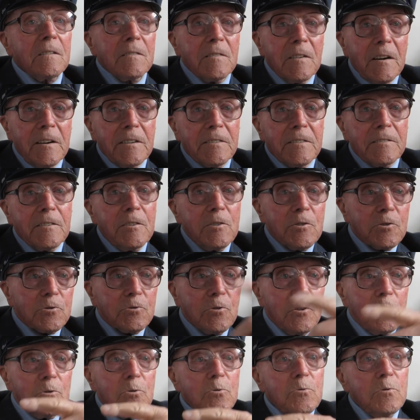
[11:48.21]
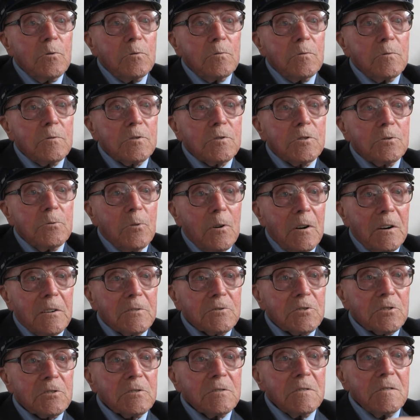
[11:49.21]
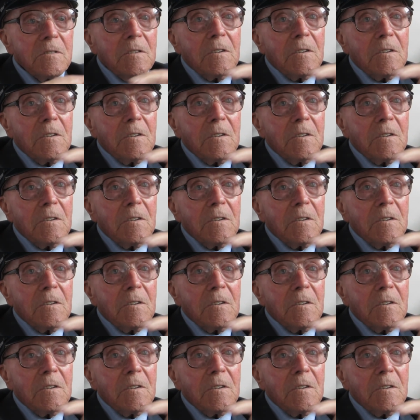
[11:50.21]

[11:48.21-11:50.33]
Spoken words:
they'd get through to us.